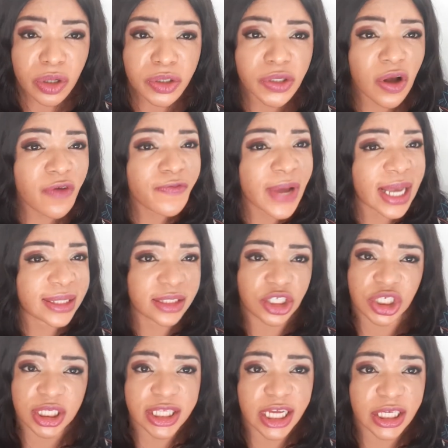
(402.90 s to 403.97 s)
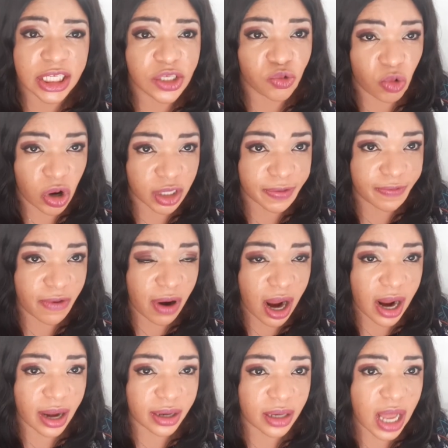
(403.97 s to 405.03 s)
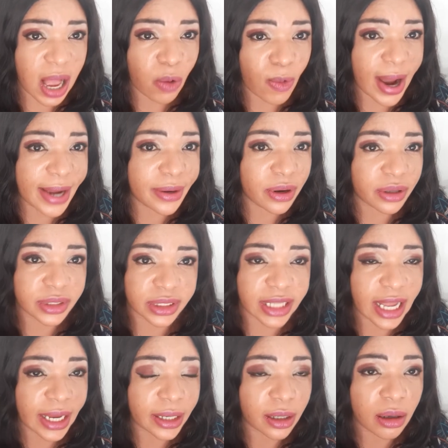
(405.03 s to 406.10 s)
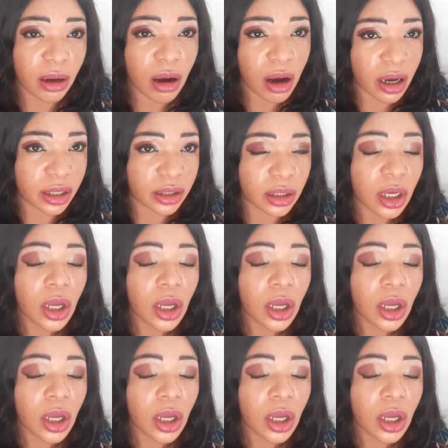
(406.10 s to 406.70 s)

so far she said this works for her her white dot's like gone